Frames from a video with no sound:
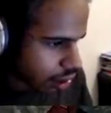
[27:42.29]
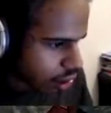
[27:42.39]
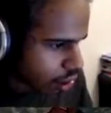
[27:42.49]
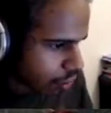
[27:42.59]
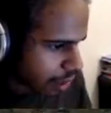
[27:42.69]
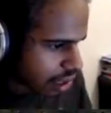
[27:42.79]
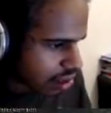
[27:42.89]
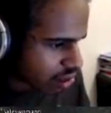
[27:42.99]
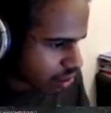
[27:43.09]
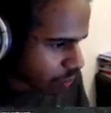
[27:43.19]
Oh, wait, is
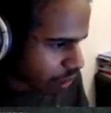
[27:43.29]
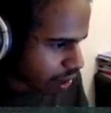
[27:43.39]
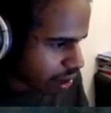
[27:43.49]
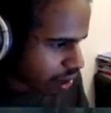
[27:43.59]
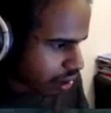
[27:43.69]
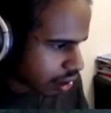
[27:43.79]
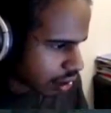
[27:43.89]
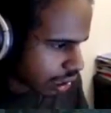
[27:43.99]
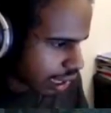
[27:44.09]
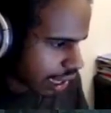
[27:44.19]
it still wood?
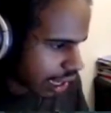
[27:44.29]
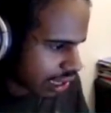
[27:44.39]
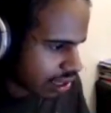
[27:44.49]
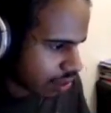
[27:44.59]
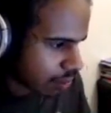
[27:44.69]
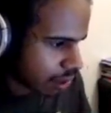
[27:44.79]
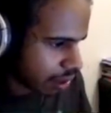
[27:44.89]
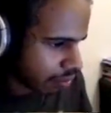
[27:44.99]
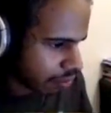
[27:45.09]
Yeah, it's still wood.